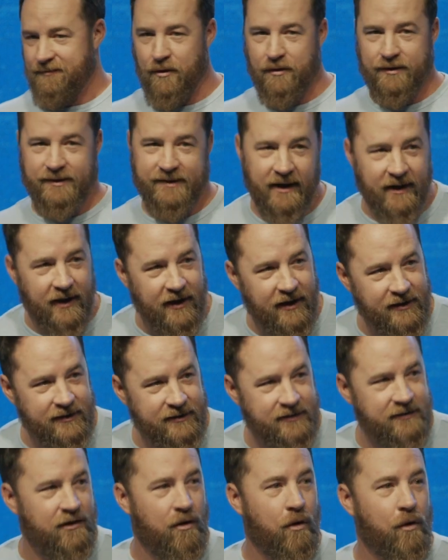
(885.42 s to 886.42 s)
or
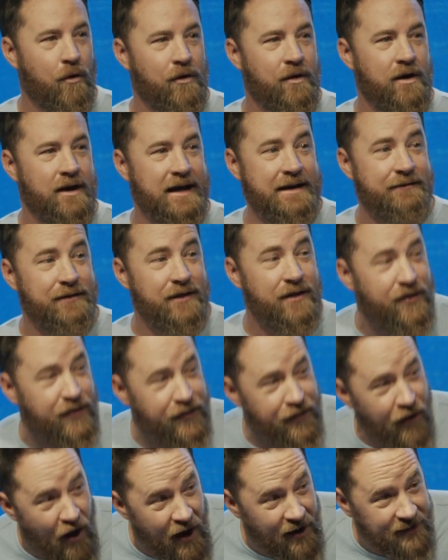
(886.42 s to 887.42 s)
done or even
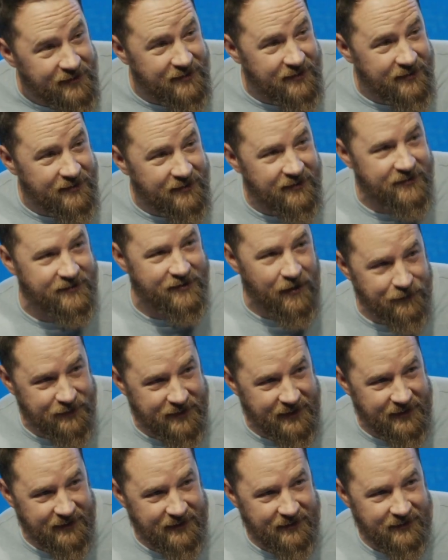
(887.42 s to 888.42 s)
thought
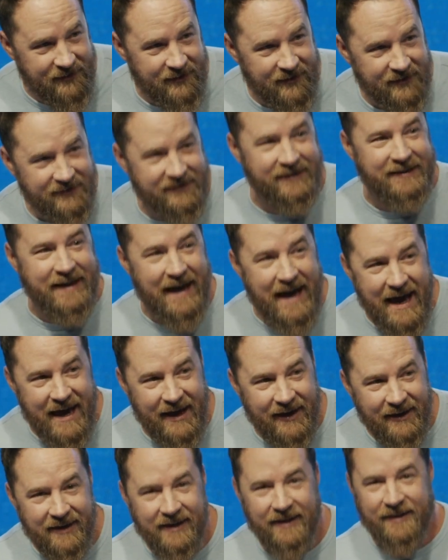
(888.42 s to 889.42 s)
something
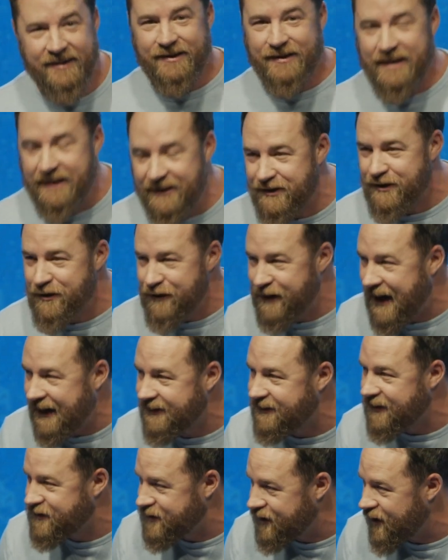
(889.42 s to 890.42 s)
today since you
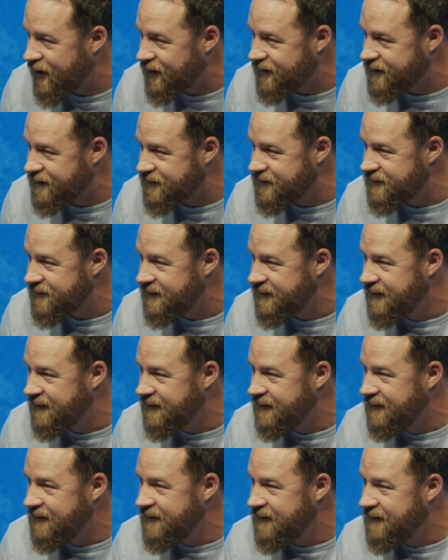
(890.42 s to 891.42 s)
got to church
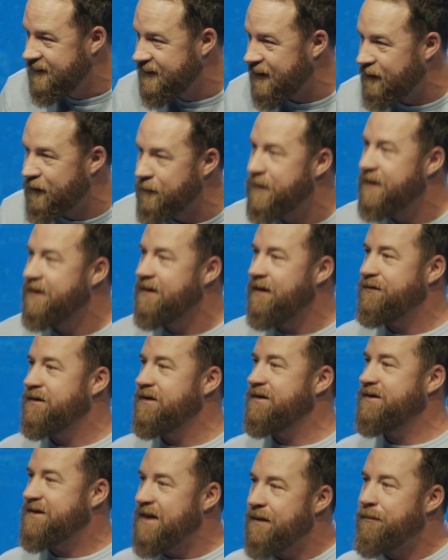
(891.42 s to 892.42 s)
that would be enough
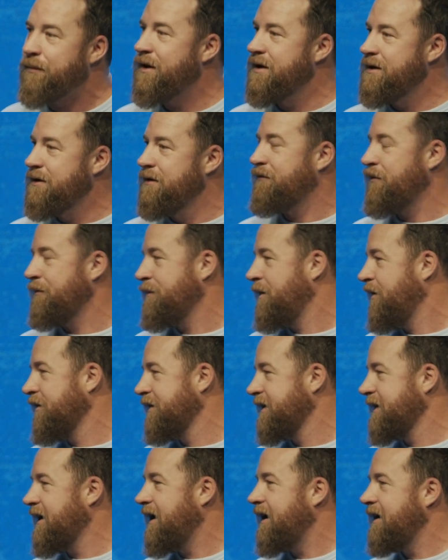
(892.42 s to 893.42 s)
to separate you from a
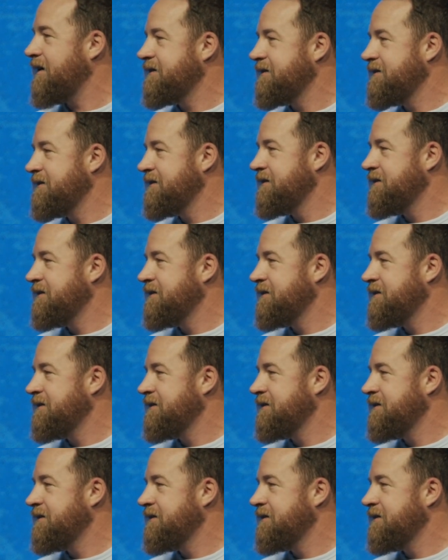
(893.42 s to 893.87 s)
holy God.